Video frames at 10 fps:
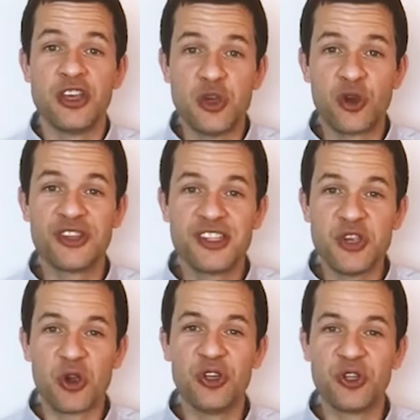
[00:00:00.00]
You
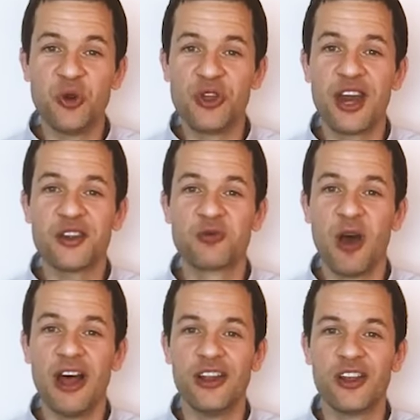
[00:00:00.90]
could do that as
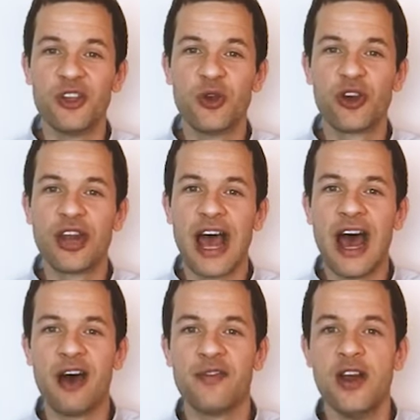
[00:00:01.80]
well. You could
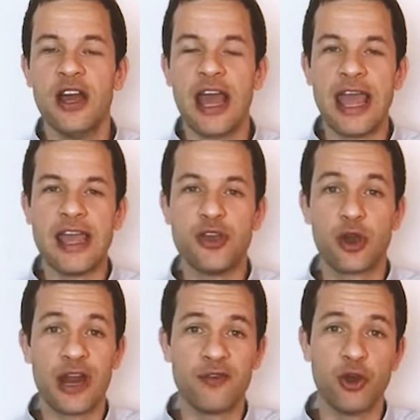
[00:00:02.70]
have
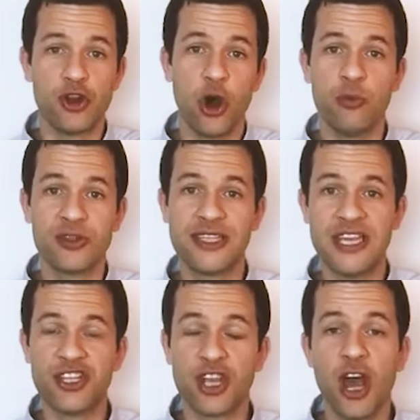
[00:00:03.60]
your normal
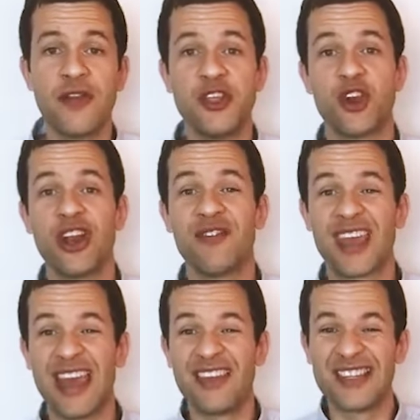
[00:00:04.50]
teacher, and then you
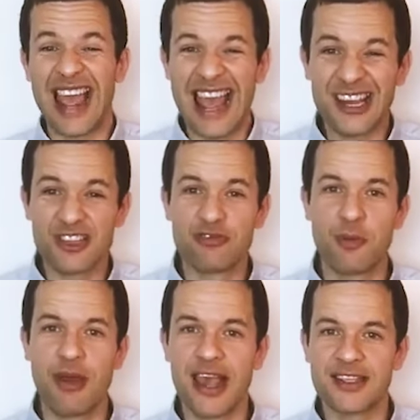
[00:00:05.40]
could get this
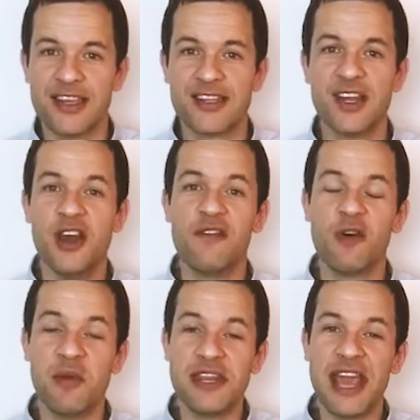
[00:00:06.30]
extra practice
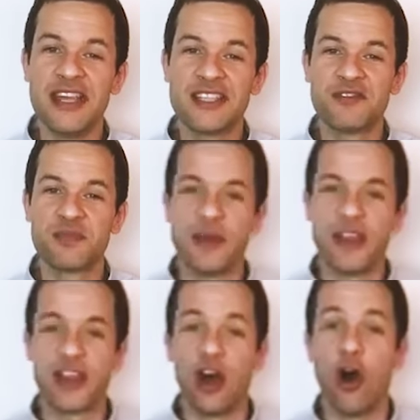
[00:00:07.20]
from a native
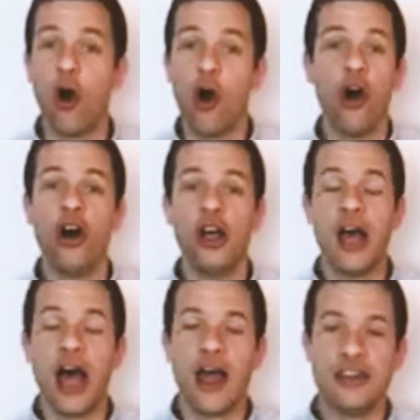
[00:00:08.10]
speaker or
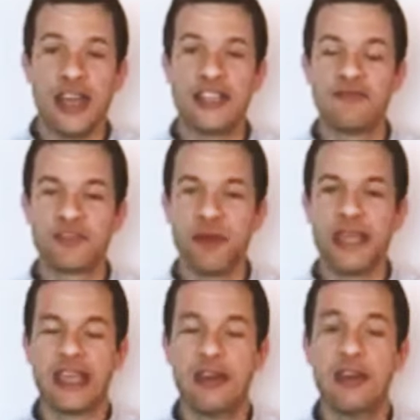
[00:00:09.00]
a native
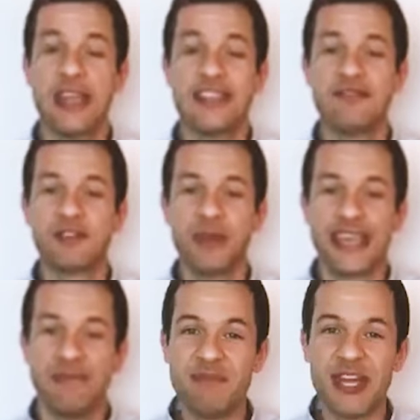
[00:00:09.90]

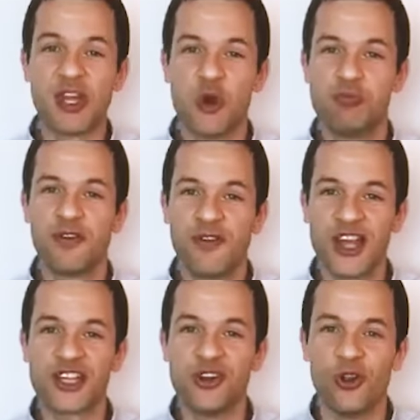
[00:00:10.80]
speaking medical
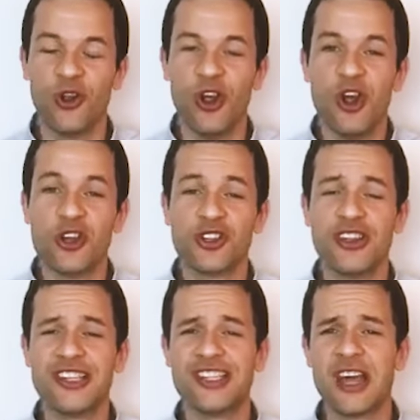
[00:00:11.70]
professional.
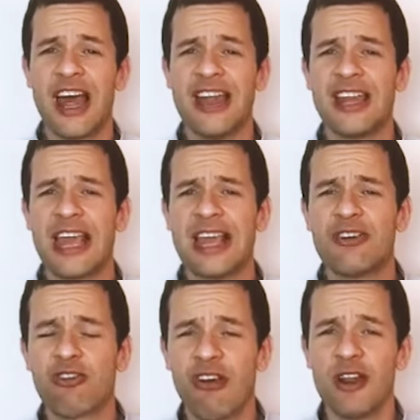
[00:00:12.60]
So this is an
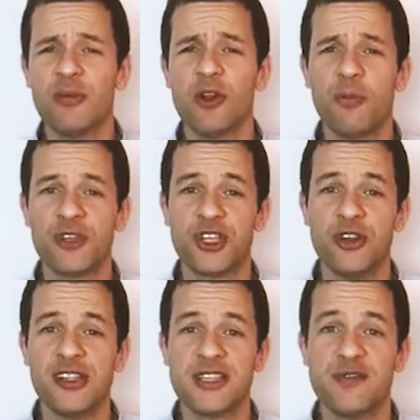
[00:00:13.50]
incredible
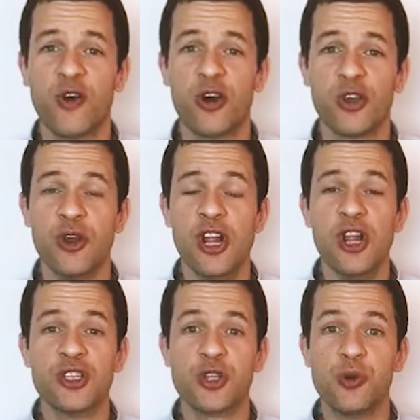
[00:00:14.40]
opportunity for you
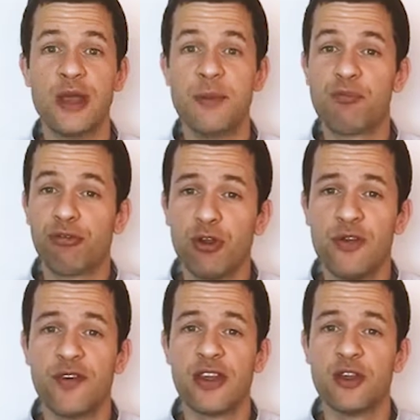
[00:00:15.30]
to
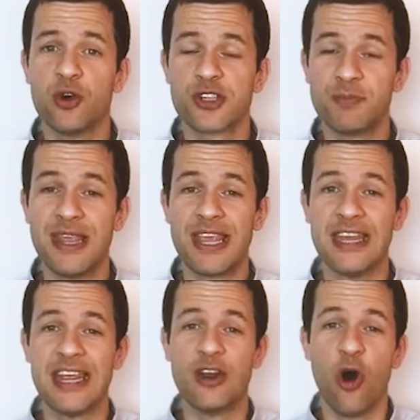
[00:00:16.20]
improve your
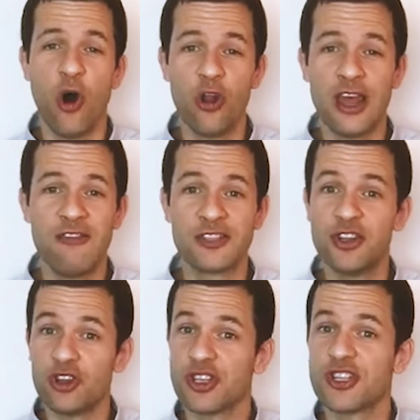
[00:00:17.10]
speaking in all areas,
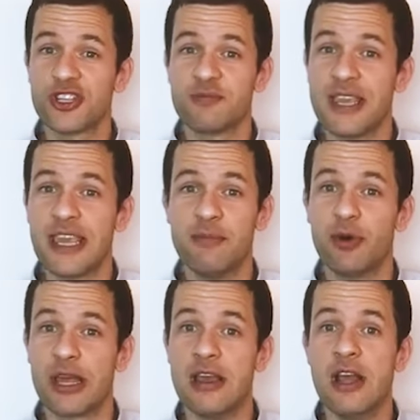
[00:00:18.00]
not just your
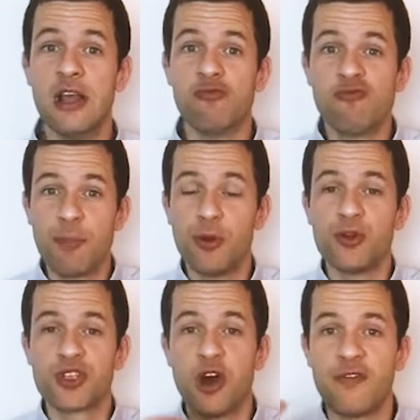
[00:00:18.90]
speaking, but it
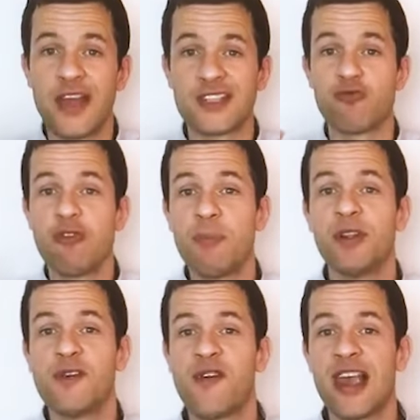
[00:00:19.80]
ripples off, has a
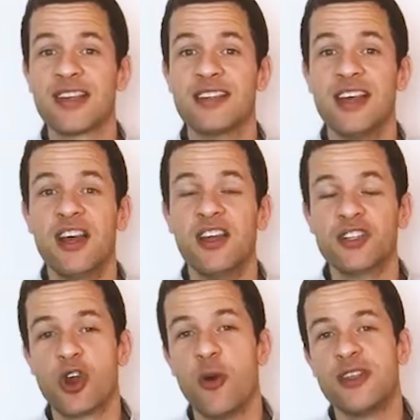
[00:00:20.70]
ripple effect
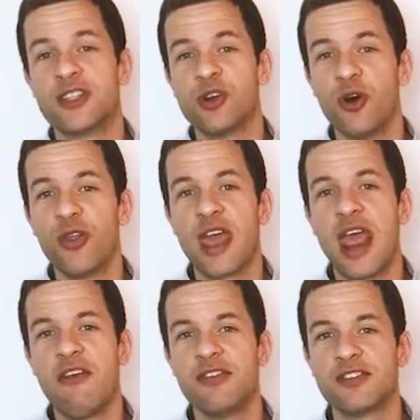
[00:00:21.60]
to go into other
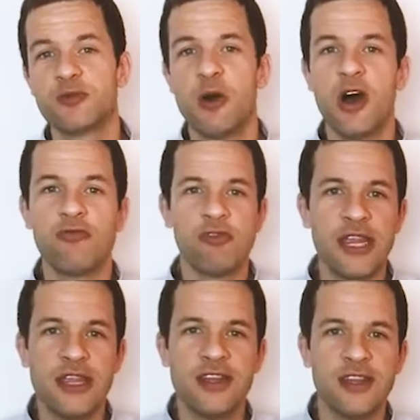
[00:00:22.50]
areas as well:
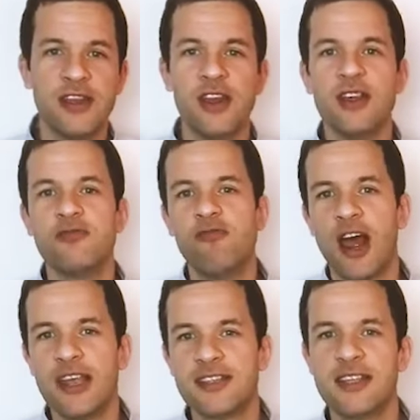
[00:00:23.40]
reading,
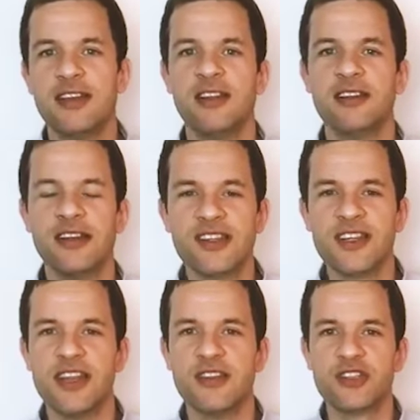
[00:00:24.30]
writing,
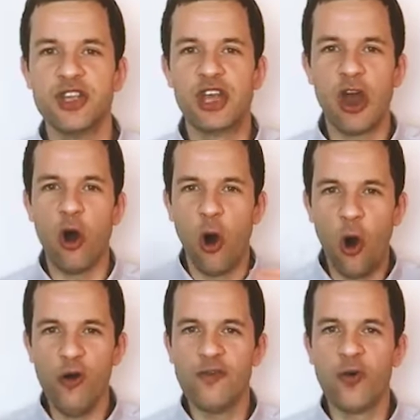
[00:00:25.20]
listening. So you get
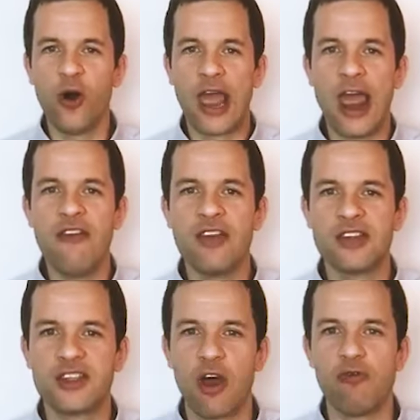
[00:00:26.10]
all 4
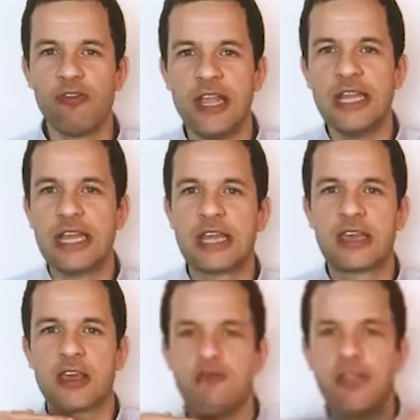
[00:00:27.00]
areas that are
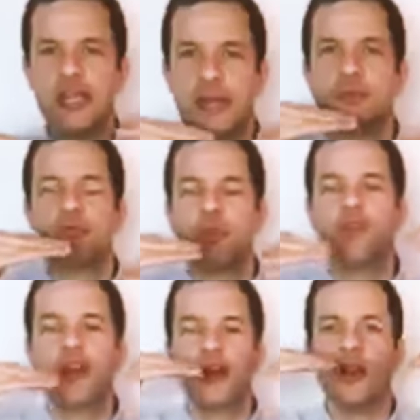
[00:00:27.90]
really, really
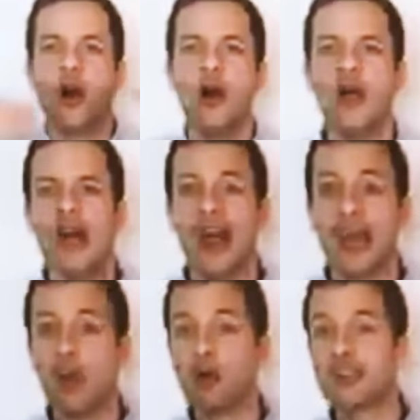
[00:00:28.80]
improving a lot.
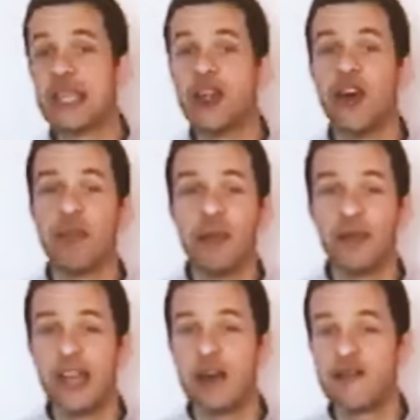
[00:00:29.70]
And I always see a lot of
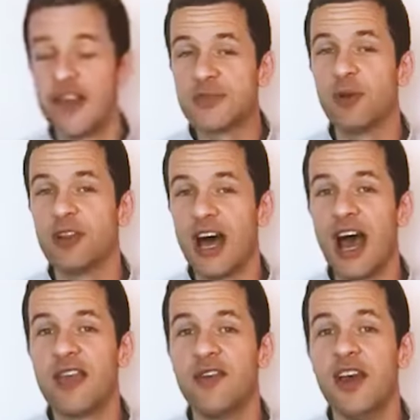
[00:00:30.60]
people in our Facebook
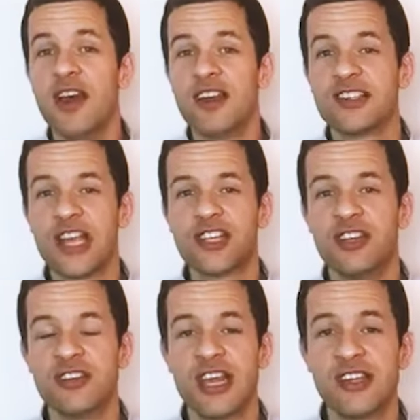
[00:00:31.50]
Live
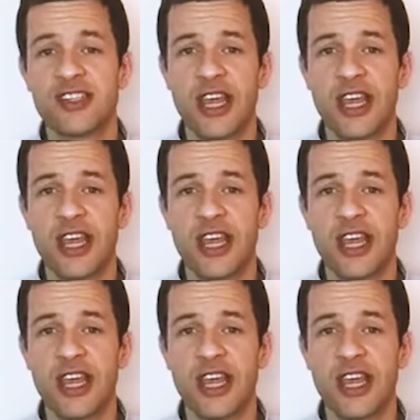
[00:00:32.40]
sessions, they